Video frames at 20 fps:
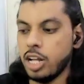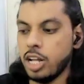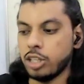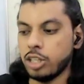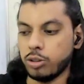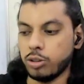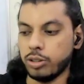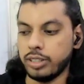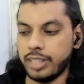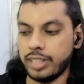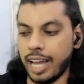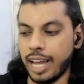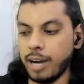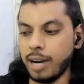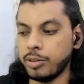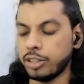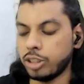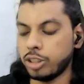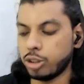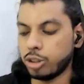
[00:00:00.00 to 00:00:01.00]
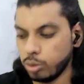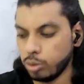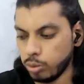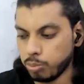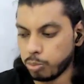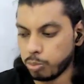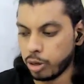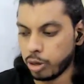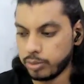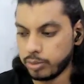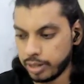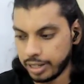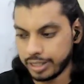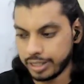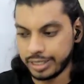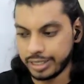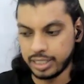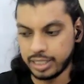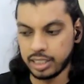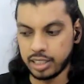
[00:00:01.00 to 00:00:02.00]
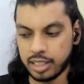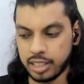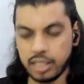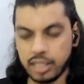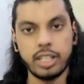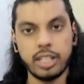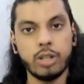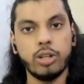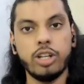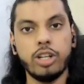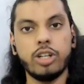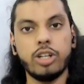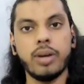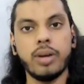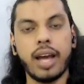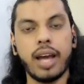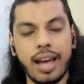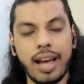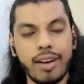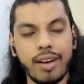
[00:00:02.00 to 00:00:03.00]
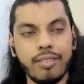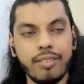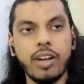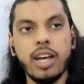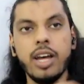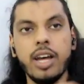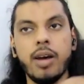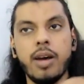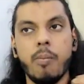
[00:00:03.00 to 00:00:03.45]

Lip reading: So that brings us to point, like these are the things that you need to have